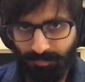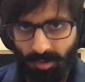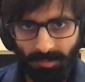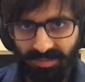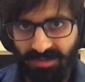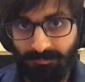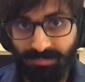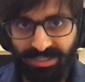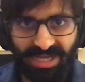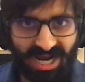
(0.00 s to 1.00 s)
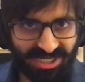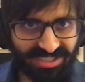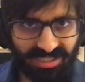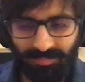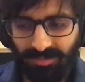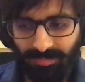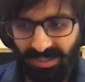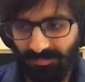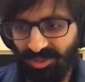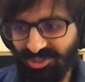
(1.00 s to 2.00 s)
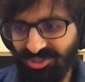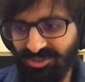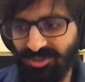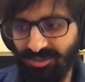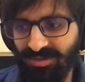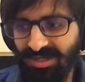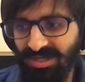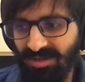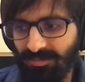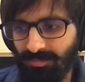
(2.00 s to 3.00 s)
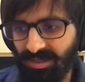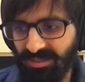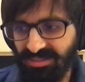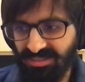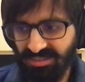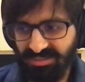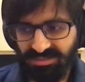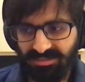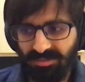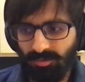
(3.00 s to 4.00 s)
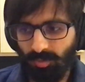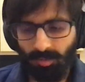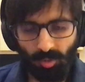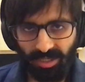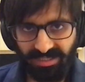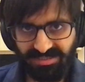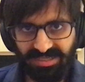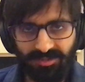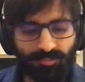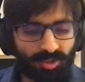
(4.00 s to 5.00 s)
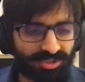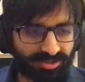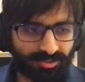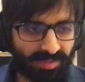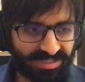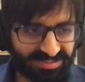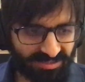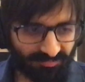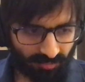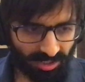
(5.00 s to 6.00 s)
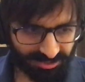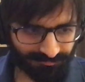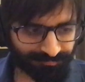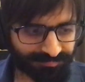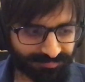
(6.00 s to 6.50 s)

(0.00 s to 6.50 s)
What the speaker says: probably a pretty harsh commitment, I'm not sure. But it's just what I said was to myself was,